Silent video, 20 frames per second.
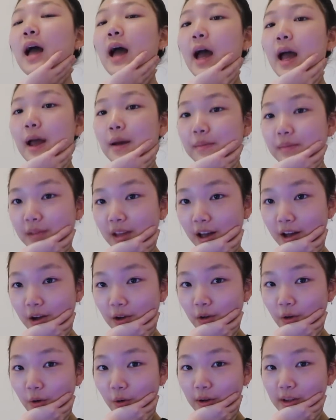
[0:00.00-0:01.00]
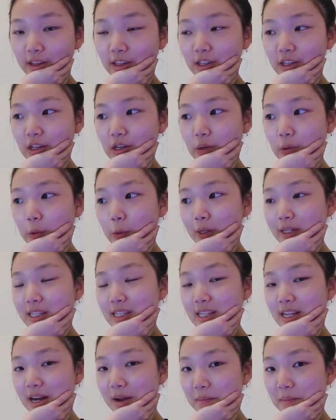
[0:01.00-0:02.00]
I am now going to
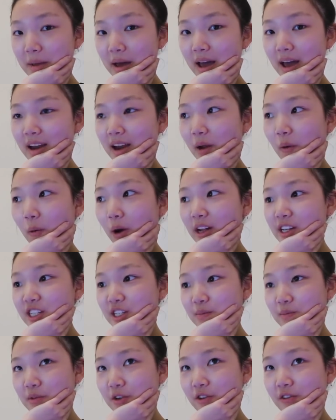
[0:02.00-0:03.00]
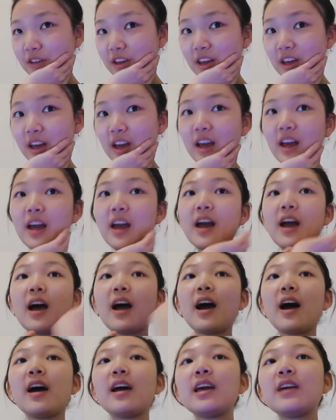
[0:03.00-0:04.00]
sit in bed and watch a movie.
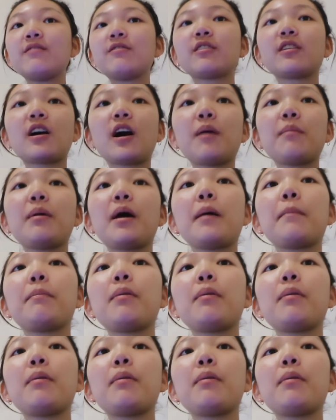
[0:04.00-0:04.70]
I even got my